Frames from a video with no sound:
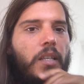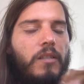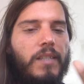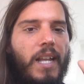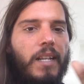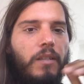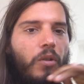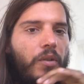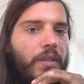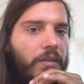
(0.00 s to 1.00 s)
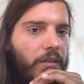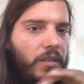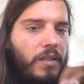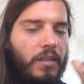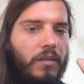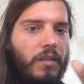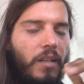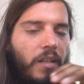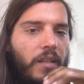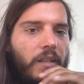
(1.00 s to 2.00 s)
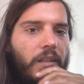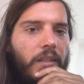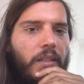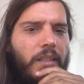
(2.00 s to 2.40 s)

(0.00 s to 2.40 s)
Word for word: static noise, the, uh,